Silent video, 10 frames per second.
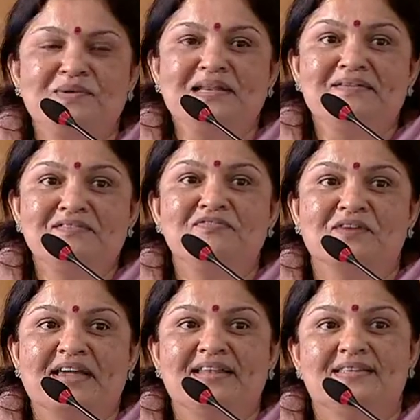We will never
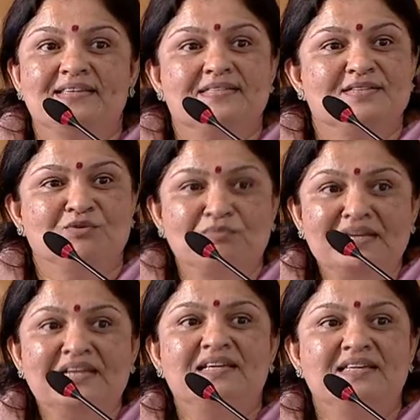forget this
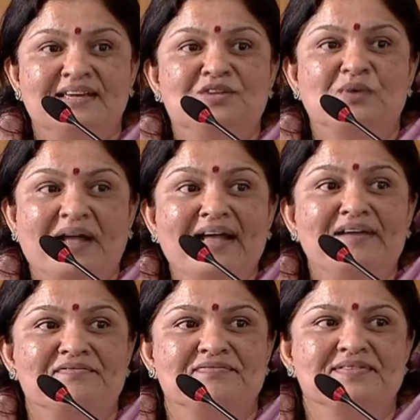humility that you
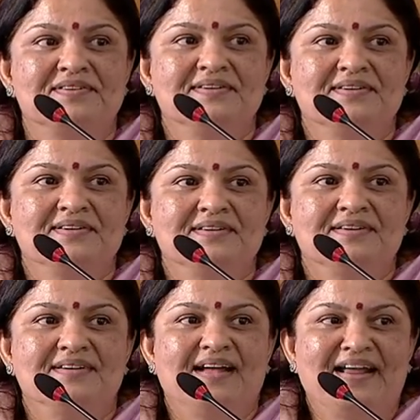have.
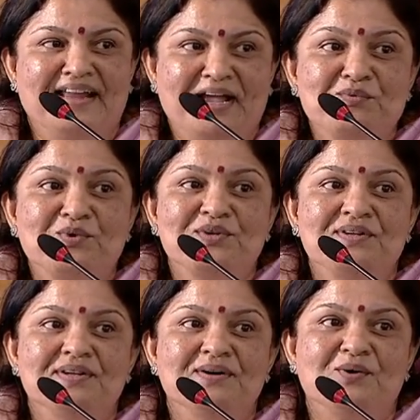And I would
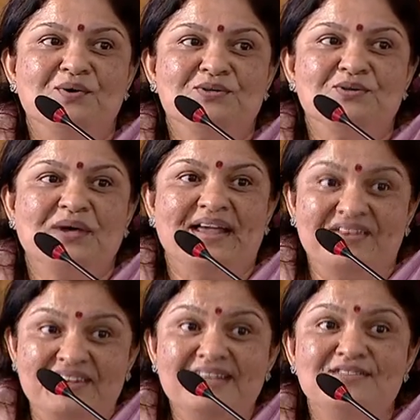also
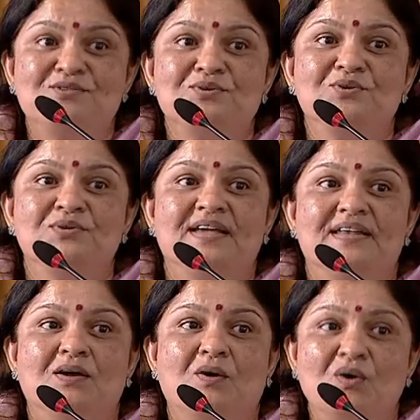address to you
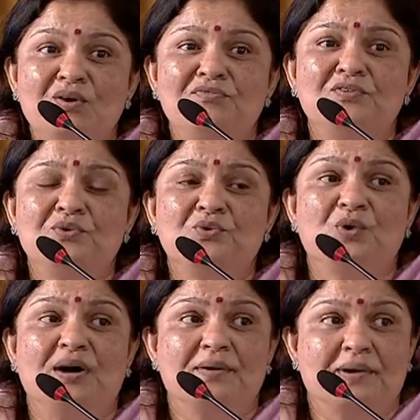that all of you
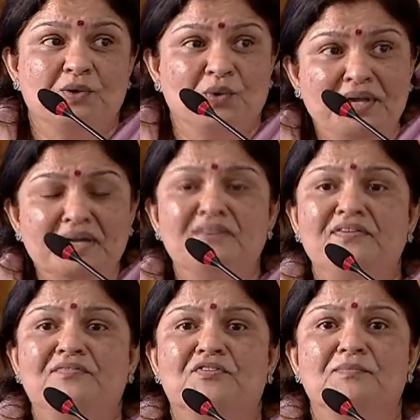who are going
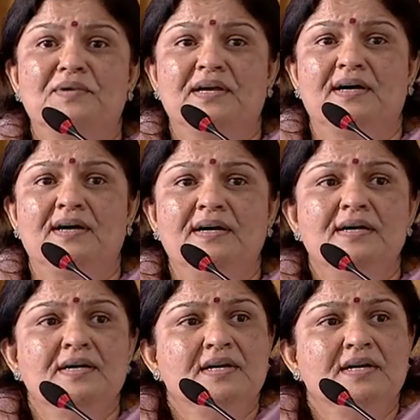away from here